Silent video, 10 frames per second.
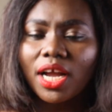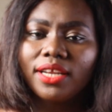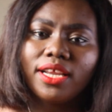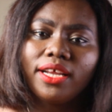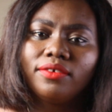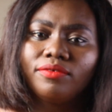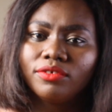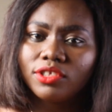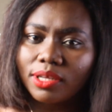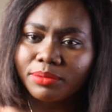and then my
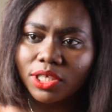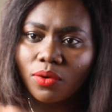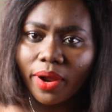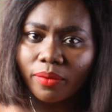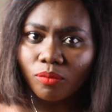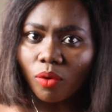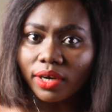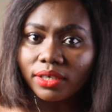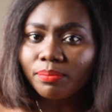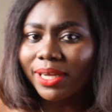
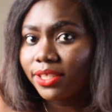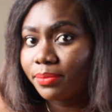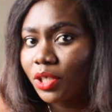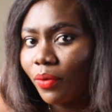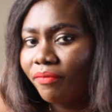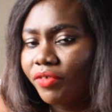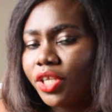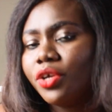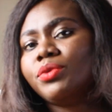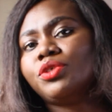subsequent
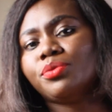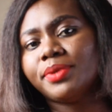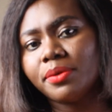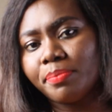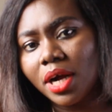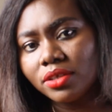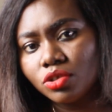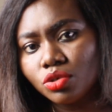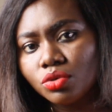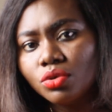video, which will be the part
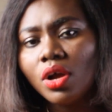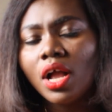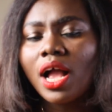two,